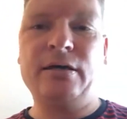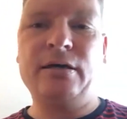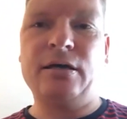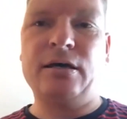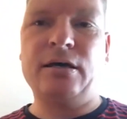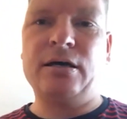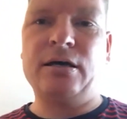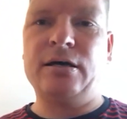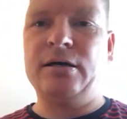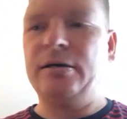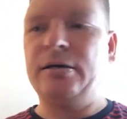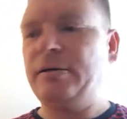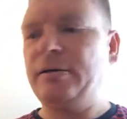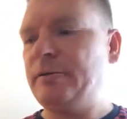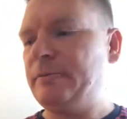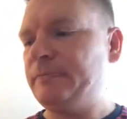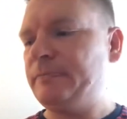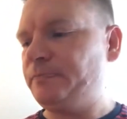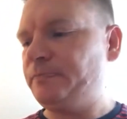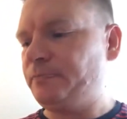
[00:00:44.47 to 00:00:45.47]

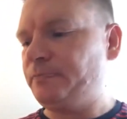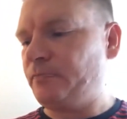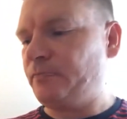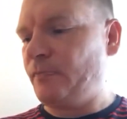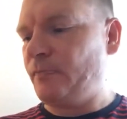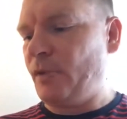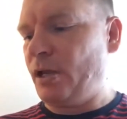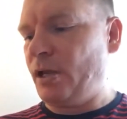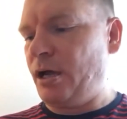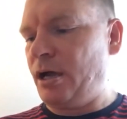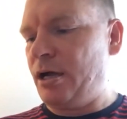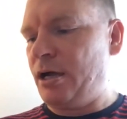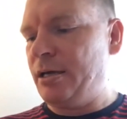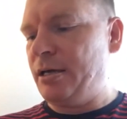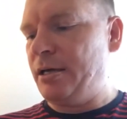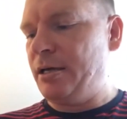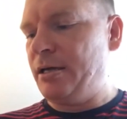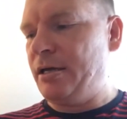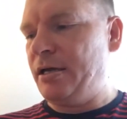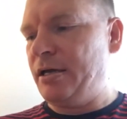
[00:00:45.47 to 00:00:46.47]
I
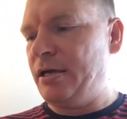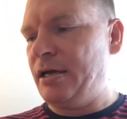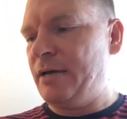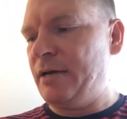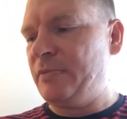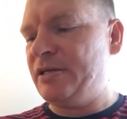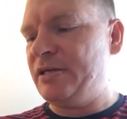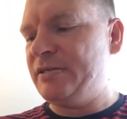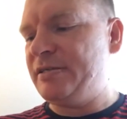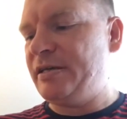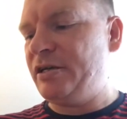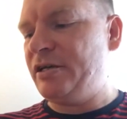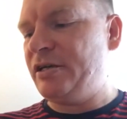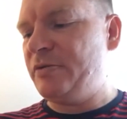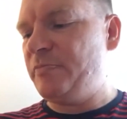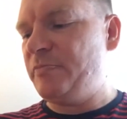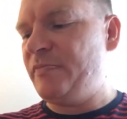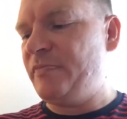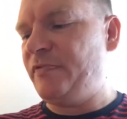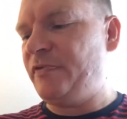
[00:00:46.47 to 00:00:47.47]
am
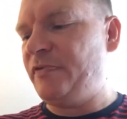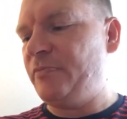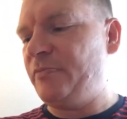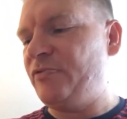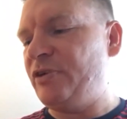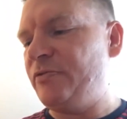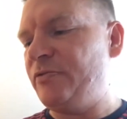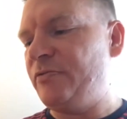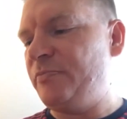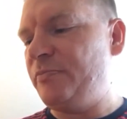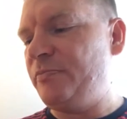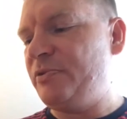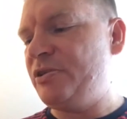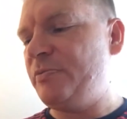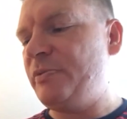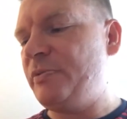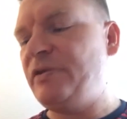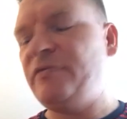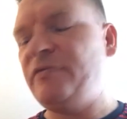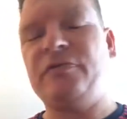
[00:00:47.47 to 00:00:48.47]
considered
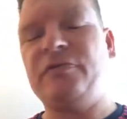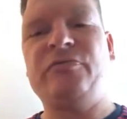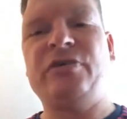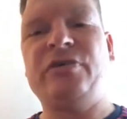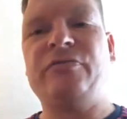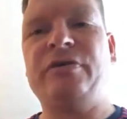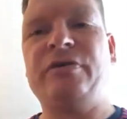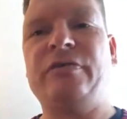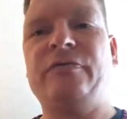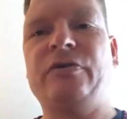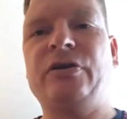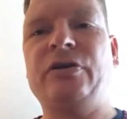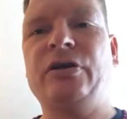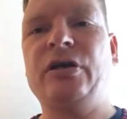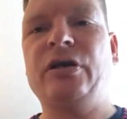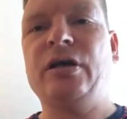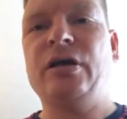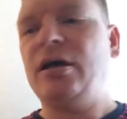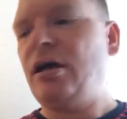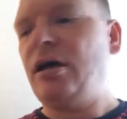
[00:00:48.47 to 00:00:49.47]
to be from Red
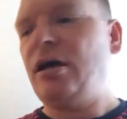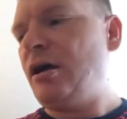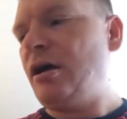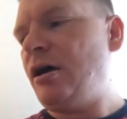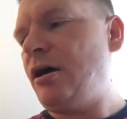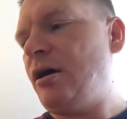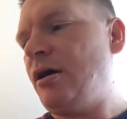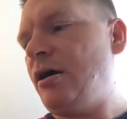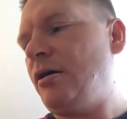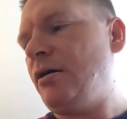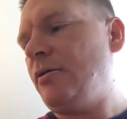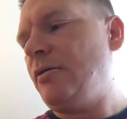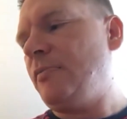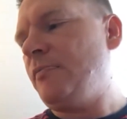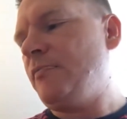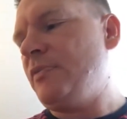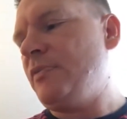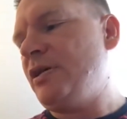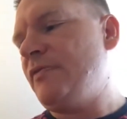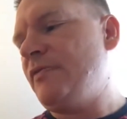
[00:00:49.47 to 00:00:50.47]
River,
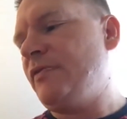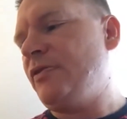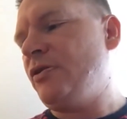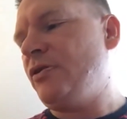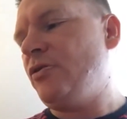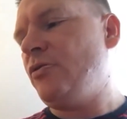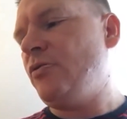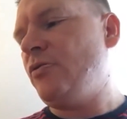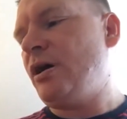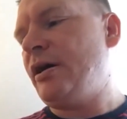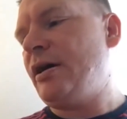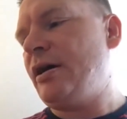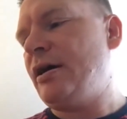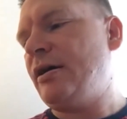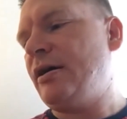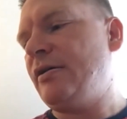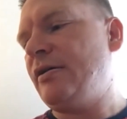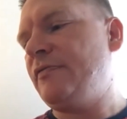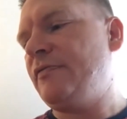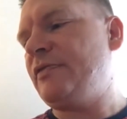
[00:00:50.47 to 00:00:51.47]
even though I
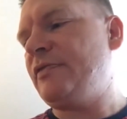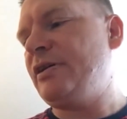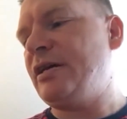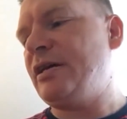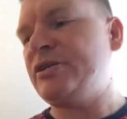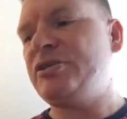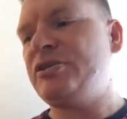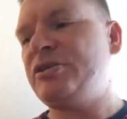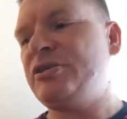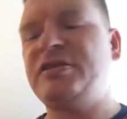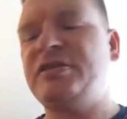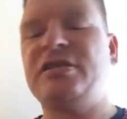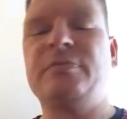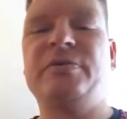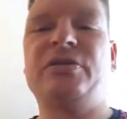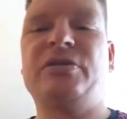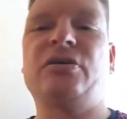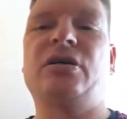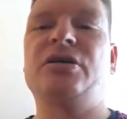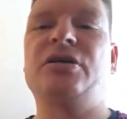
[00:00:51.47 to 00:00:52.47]
have connections to
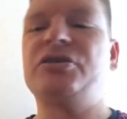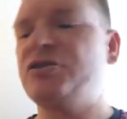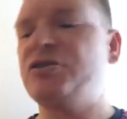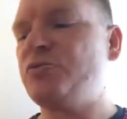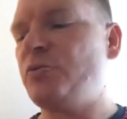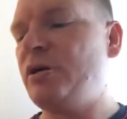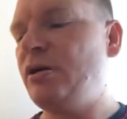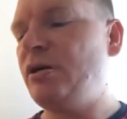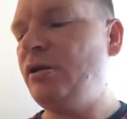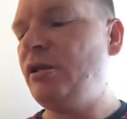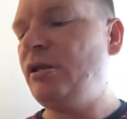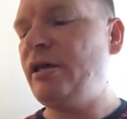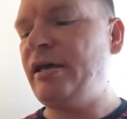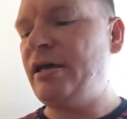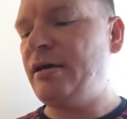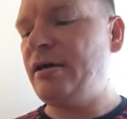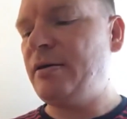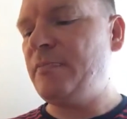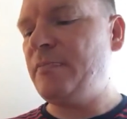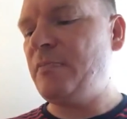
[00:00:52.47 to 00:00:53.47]
Batoche as well.
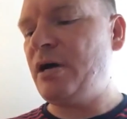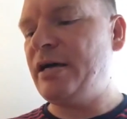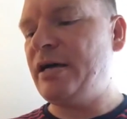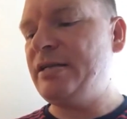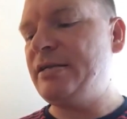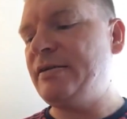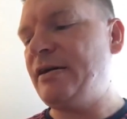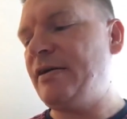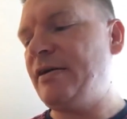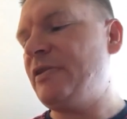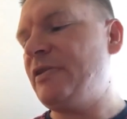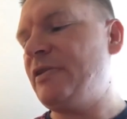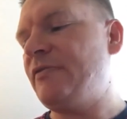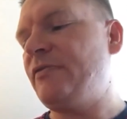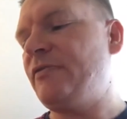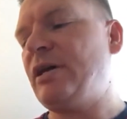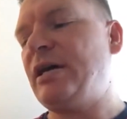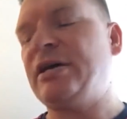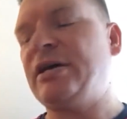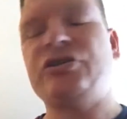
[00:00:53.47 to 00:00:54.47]
Have
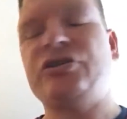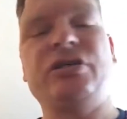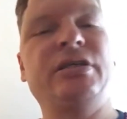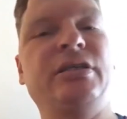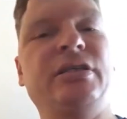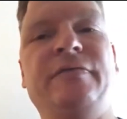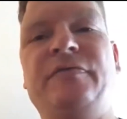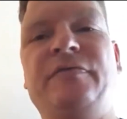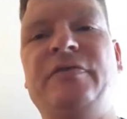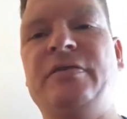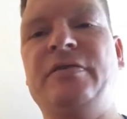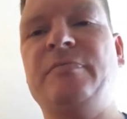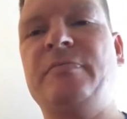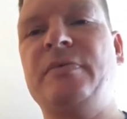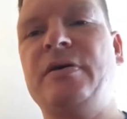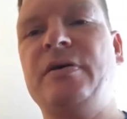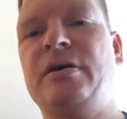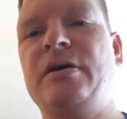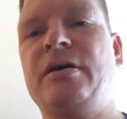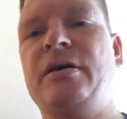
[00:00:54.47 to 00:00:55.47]
never actually lived
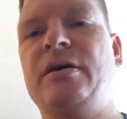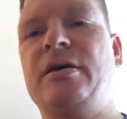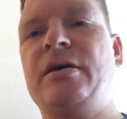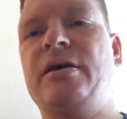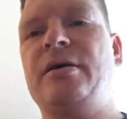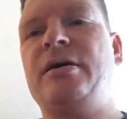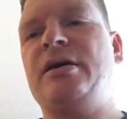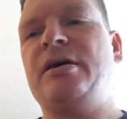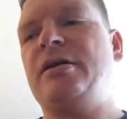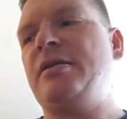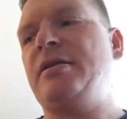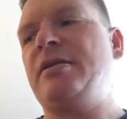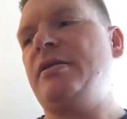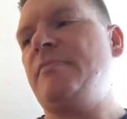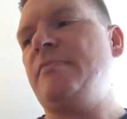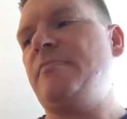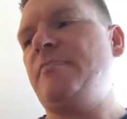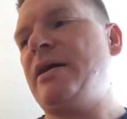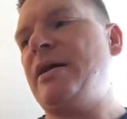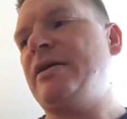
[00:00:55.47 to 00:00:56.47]

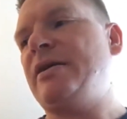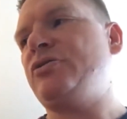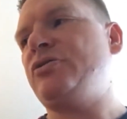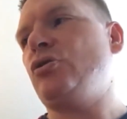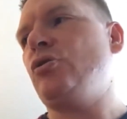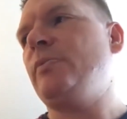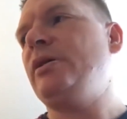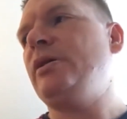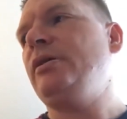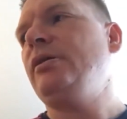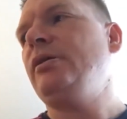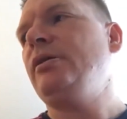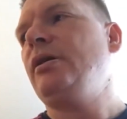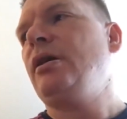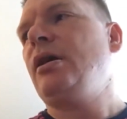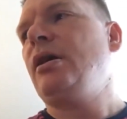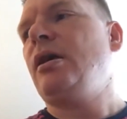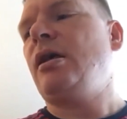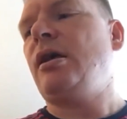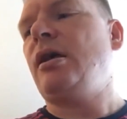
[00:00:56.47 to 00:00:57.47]
in Manitoba.
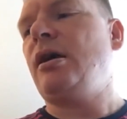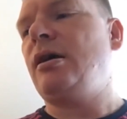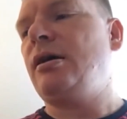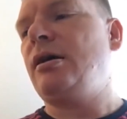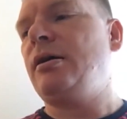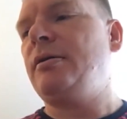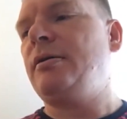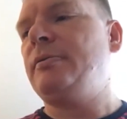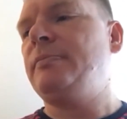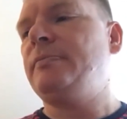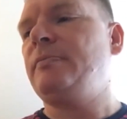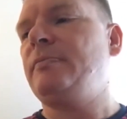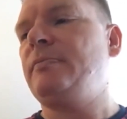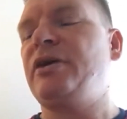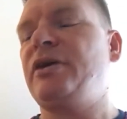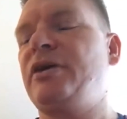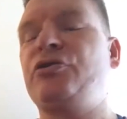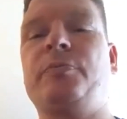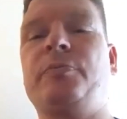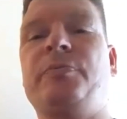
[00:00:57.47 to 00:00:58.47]

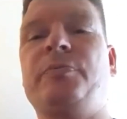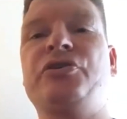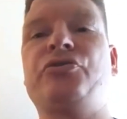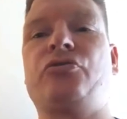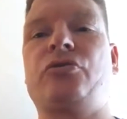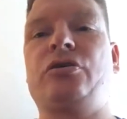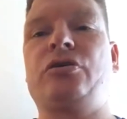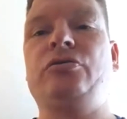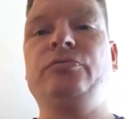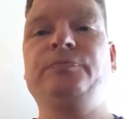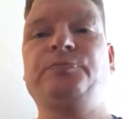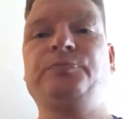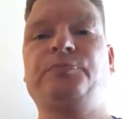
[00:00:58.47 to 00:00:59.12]
I grew up in Toronto.